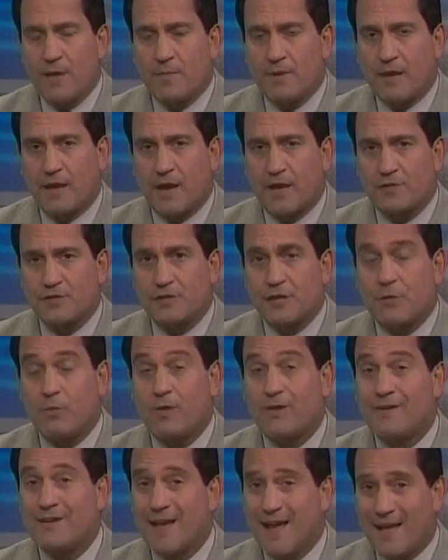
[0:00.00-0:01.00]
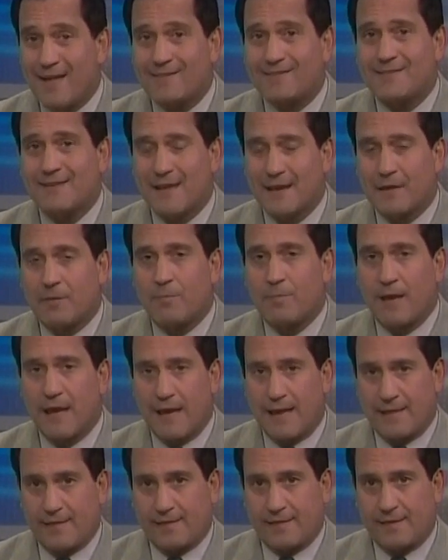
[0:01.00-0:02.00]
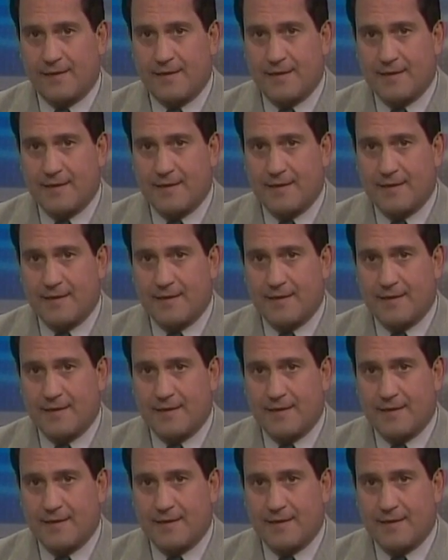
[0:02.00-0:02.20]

because she would not take a bath.